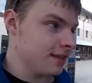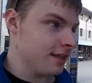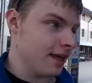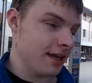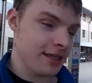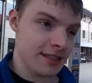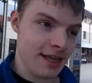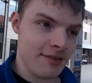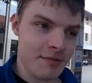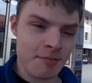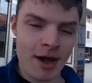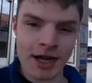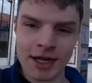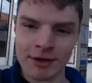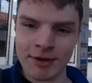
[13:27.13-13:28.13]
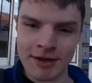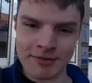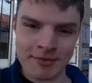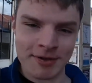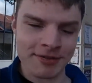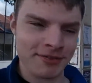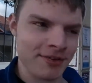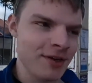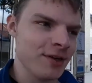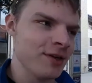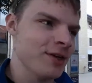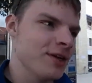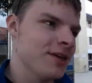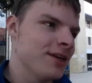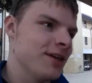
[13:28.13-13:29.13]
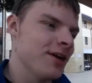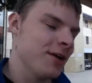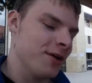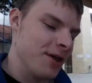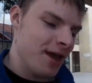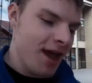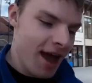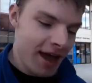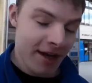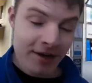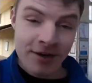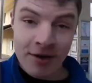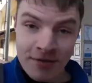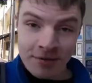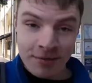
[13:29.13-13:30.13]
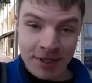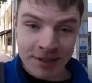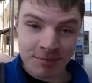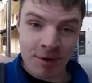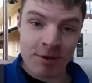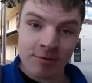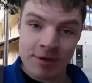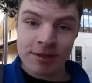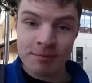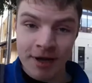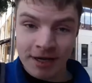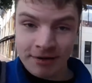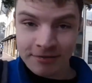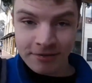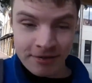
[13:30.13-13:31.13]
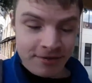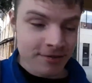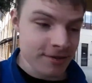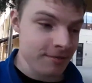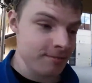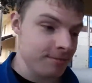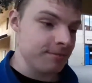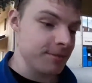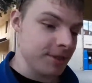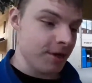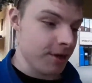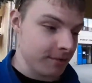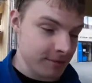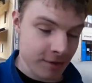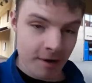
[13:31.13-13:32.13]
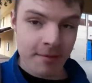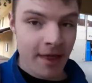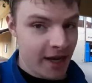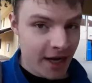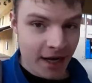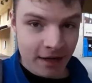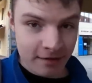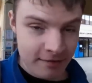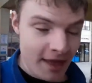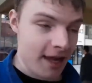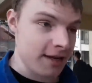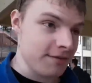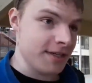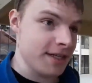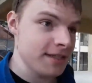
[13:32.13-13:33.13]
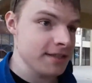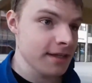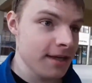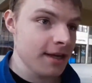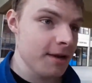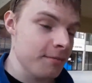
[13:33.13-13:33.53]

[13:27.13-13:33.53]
Yeah, because I have a microwave on my phone. No, I don't know if the wind's bothering the microphones, so I'm sorry about that if it is.